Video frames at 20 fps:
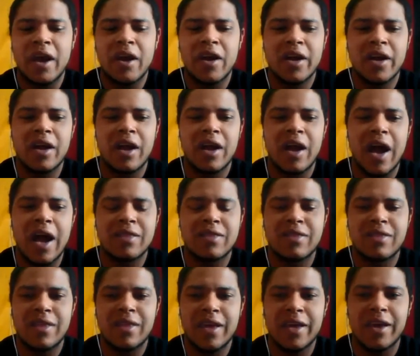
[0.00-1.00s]
Eric, I
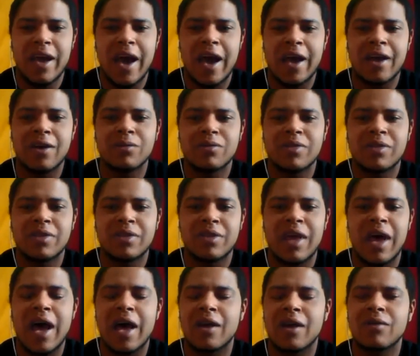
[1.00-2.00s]
don't
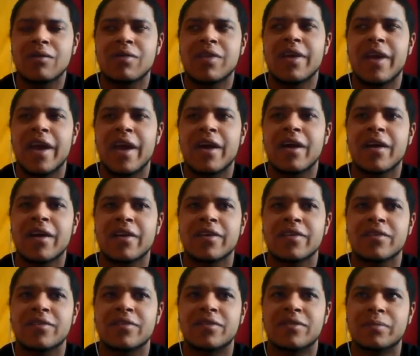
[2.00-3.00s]
think Eric
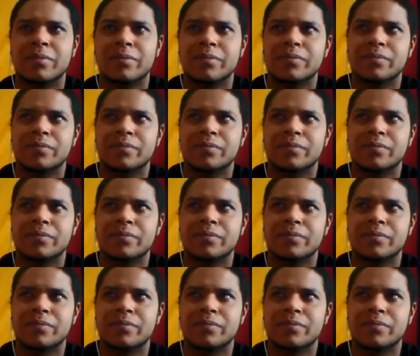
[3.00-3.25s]
is.